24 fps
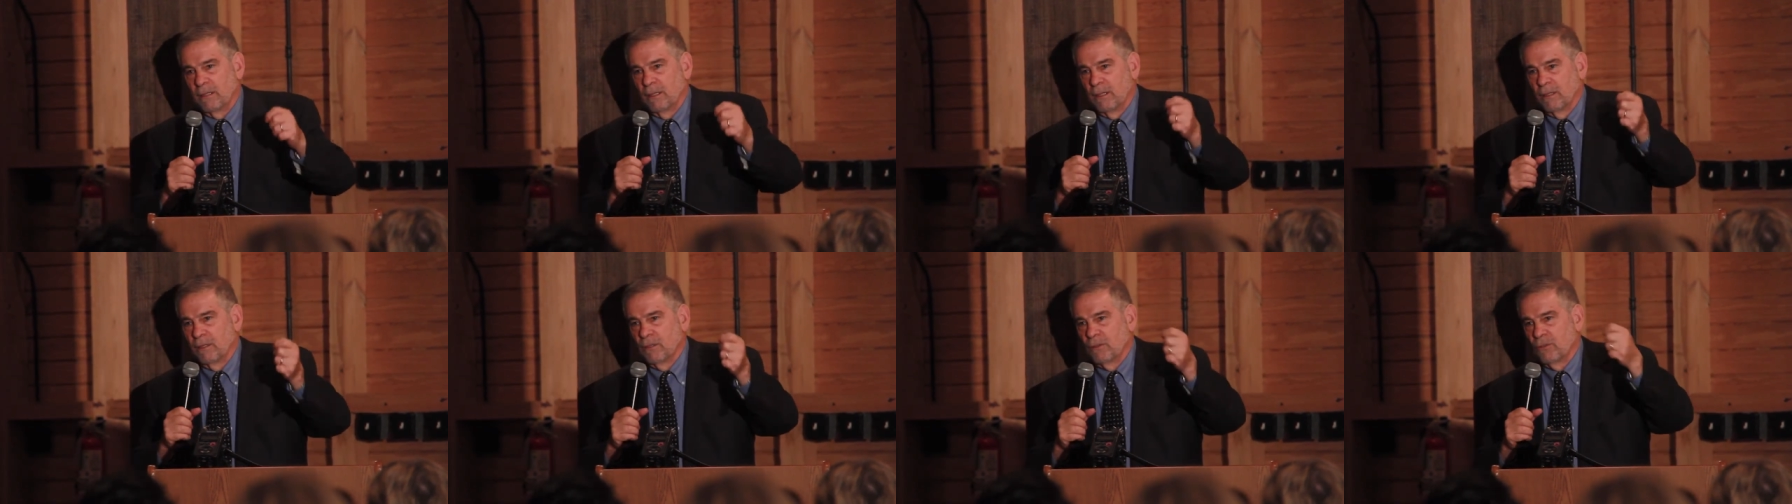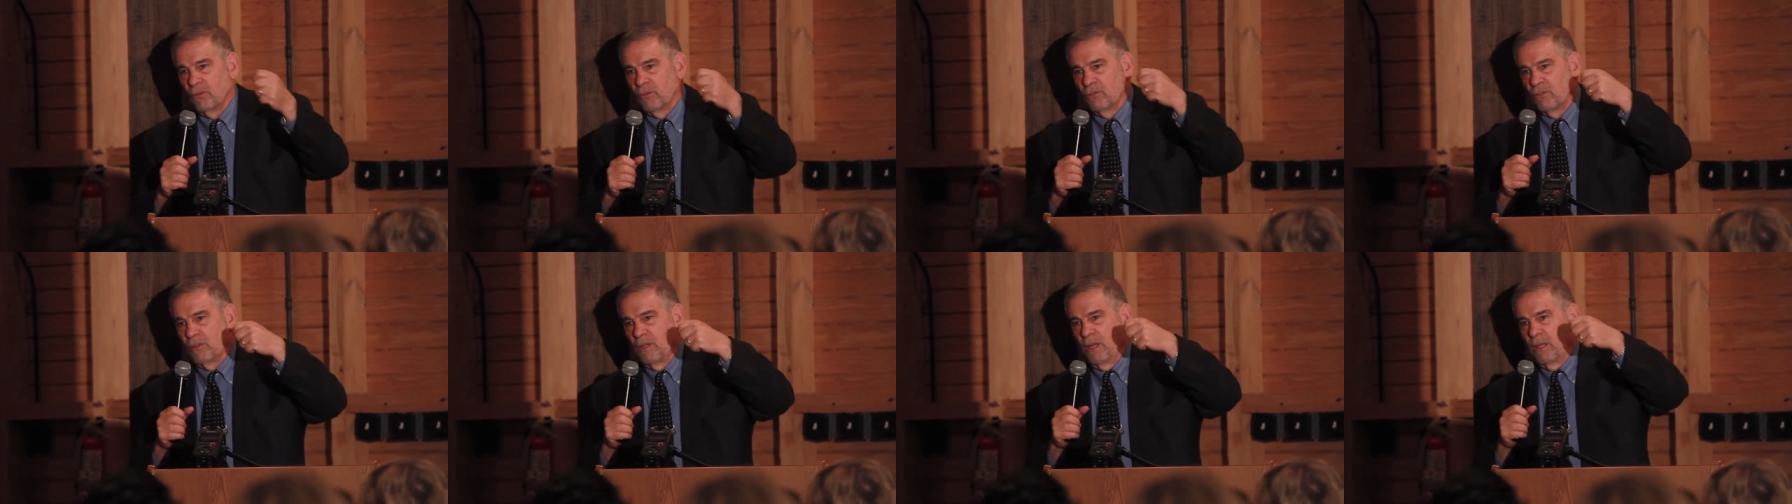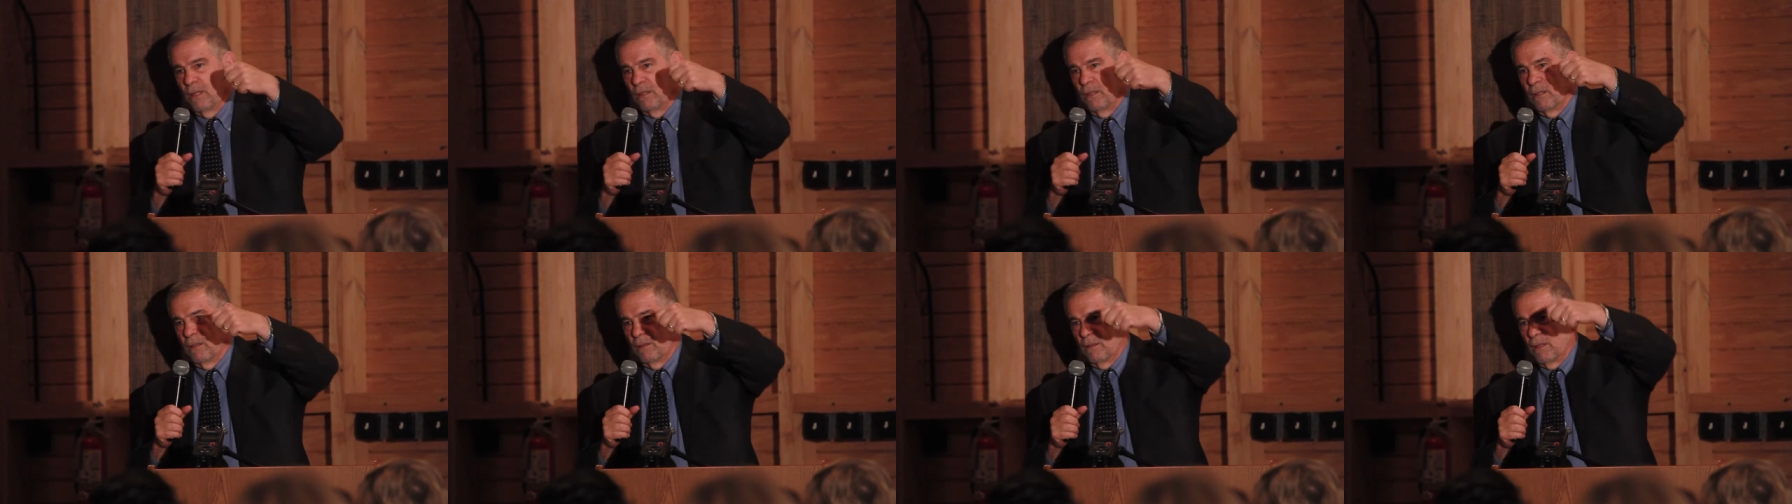and
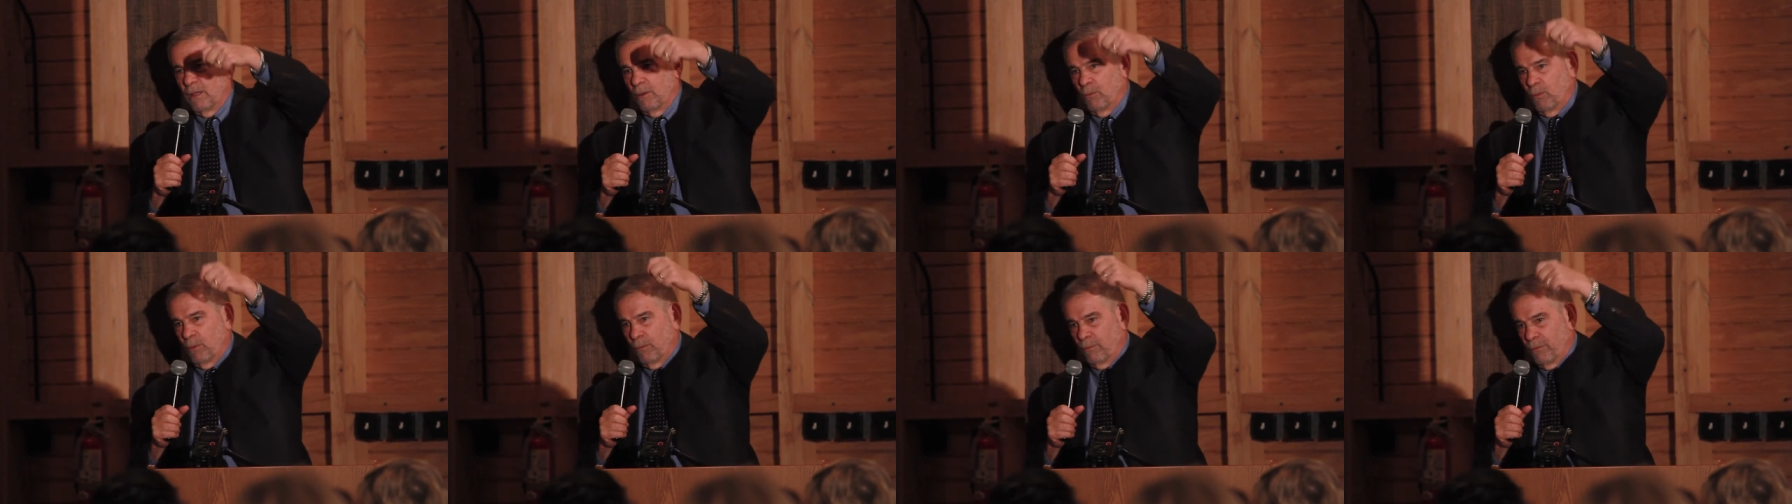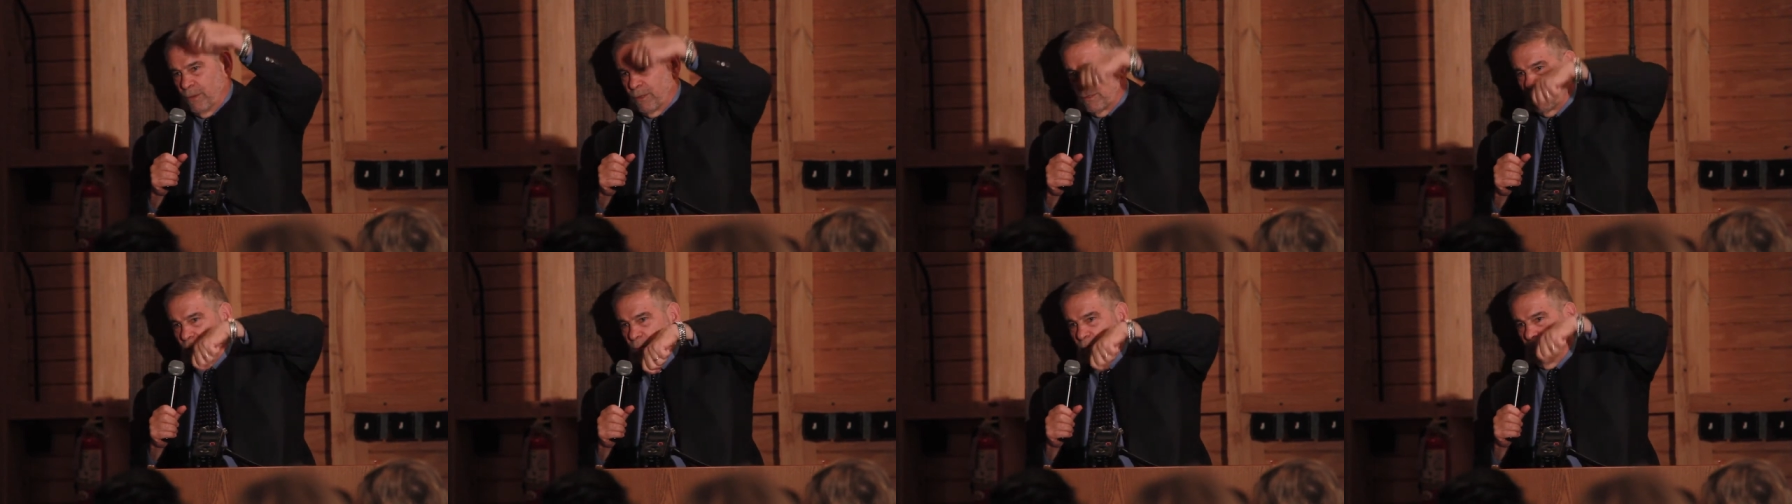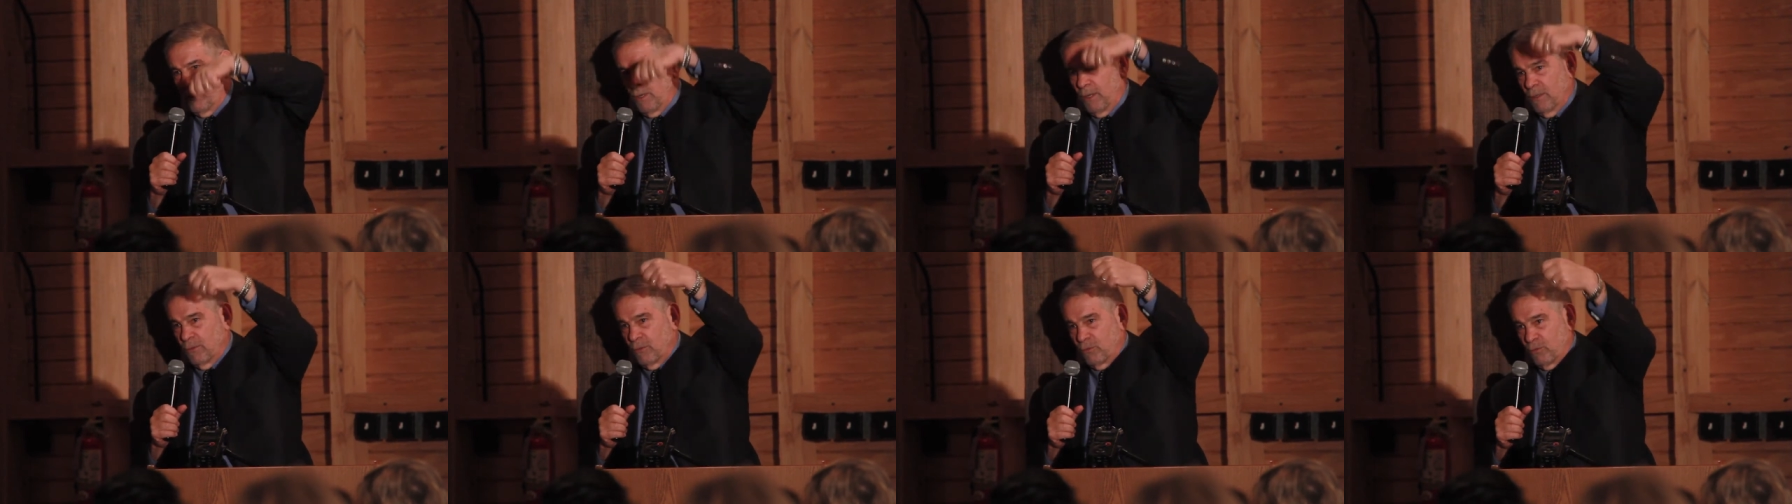understand that they were
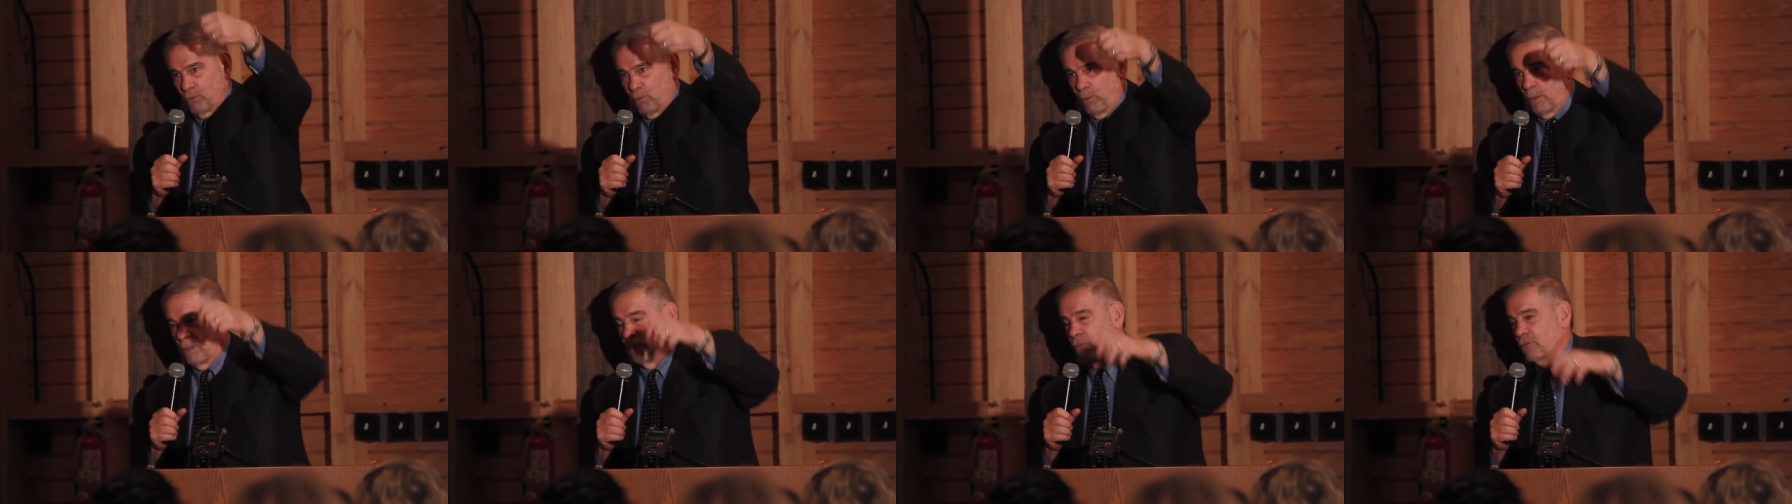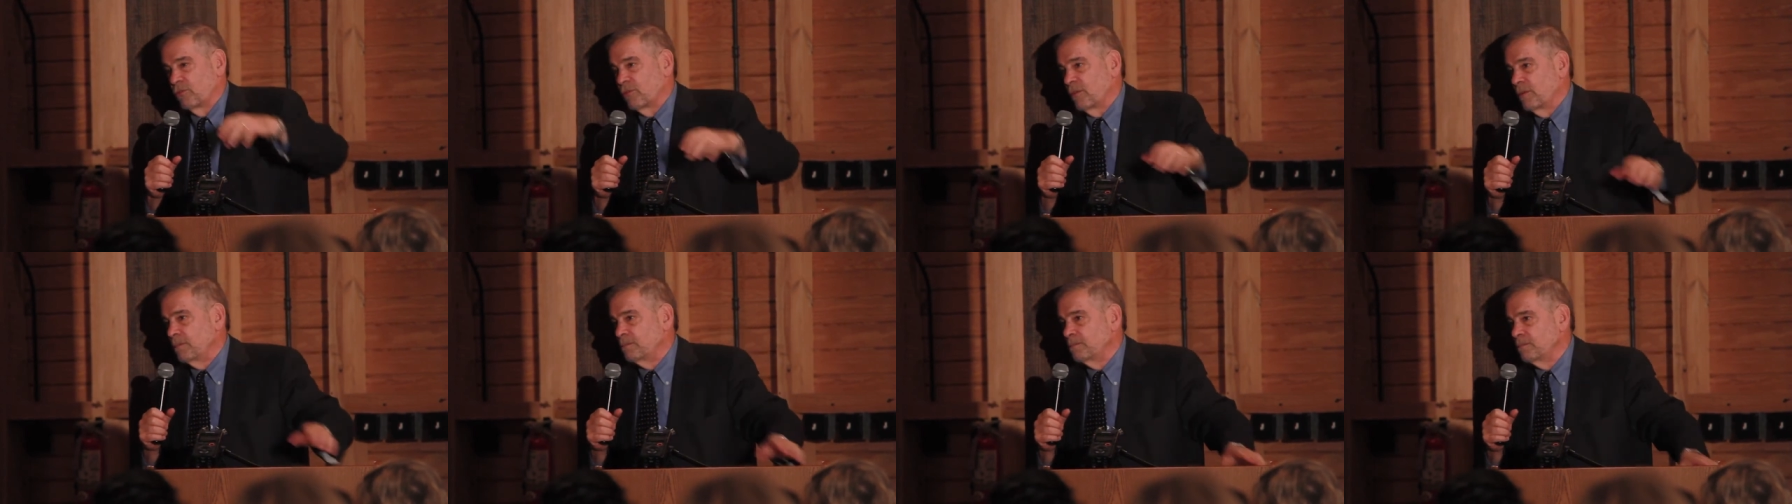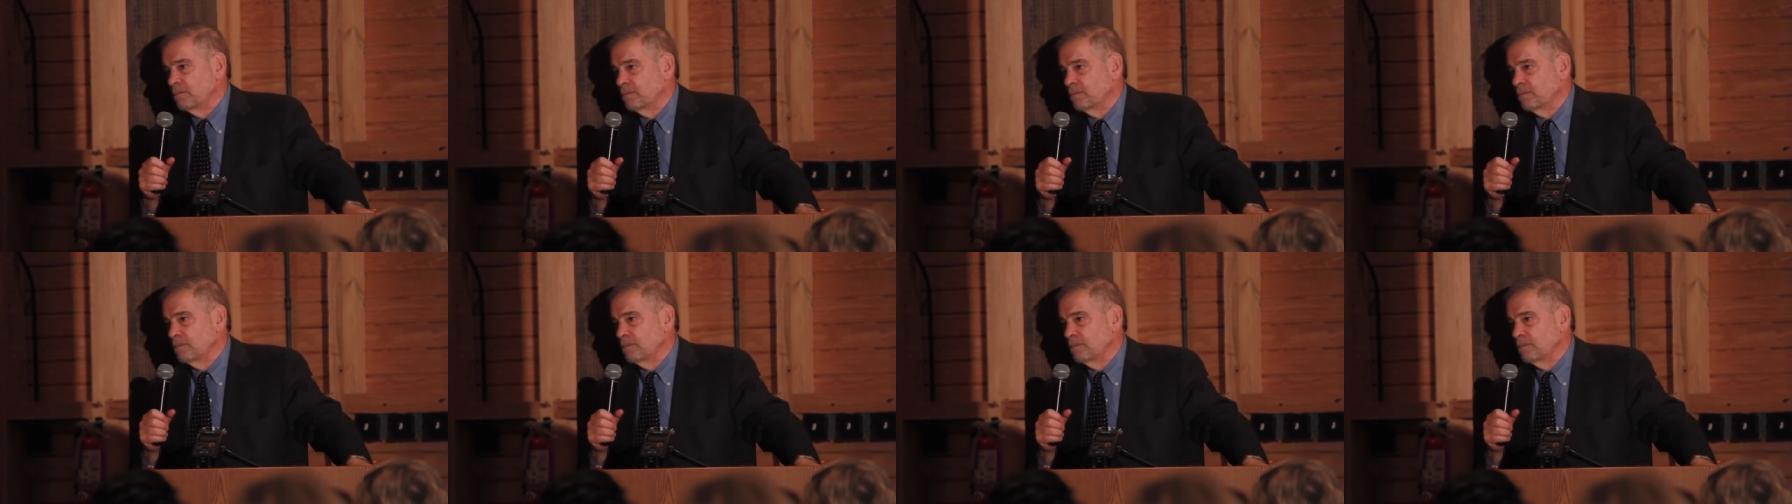victimized twice.